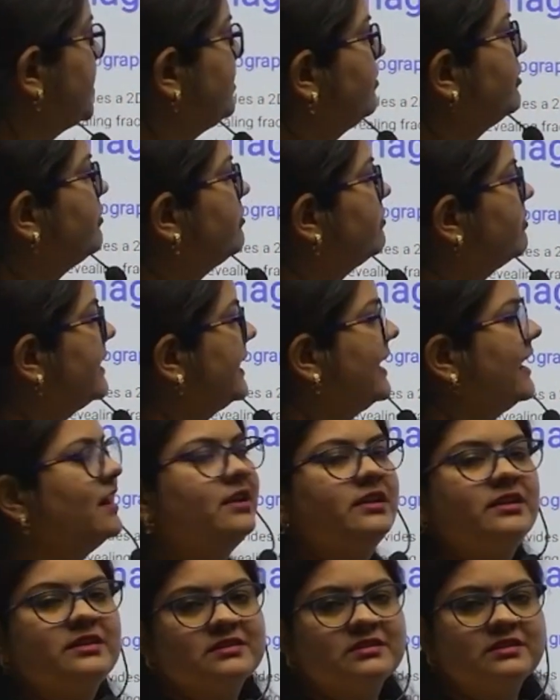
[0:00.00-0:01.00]
of
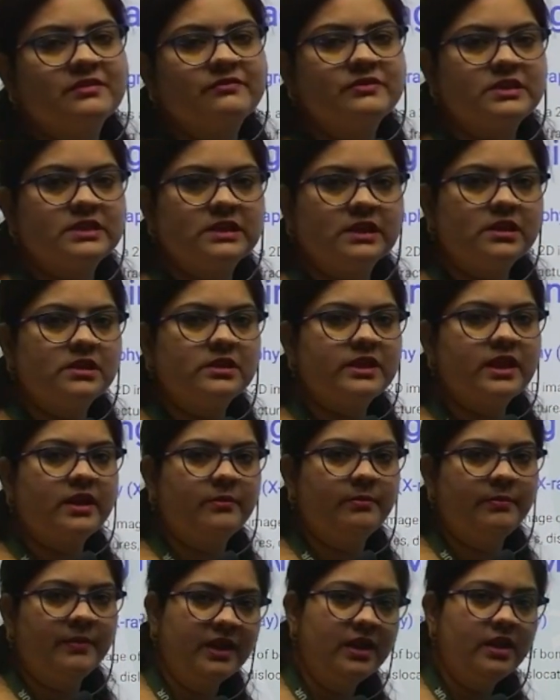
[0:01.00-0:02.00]
modalities in the physical
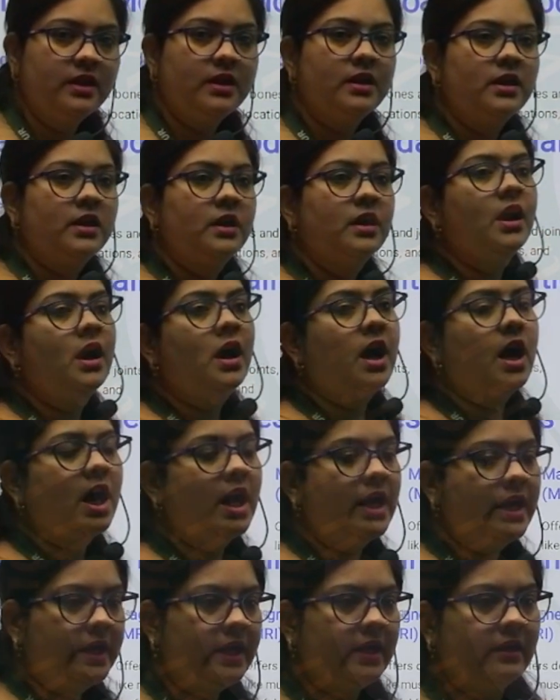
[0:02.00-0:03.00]
therapy
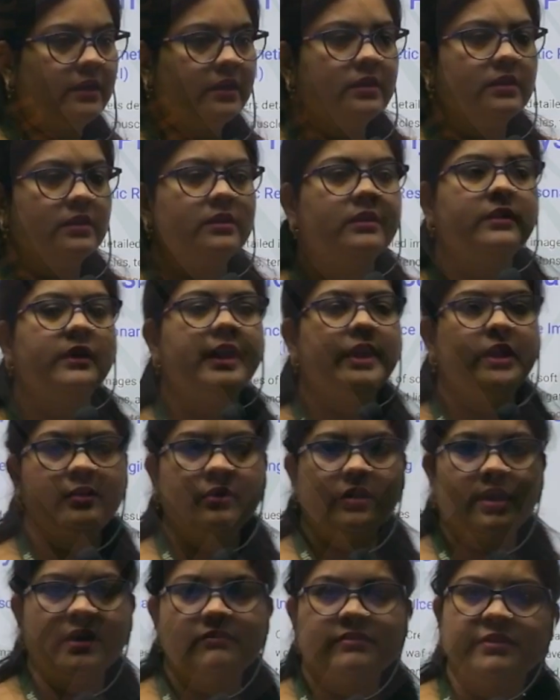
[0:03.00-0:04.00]
under
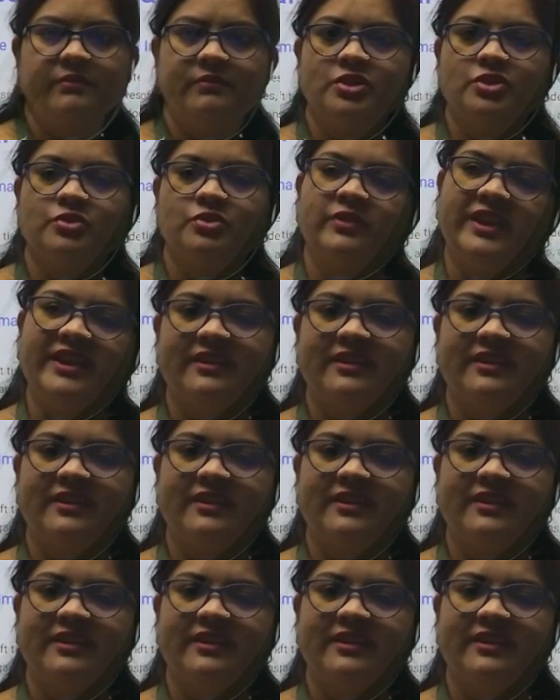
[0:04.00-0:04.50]
radiography which we are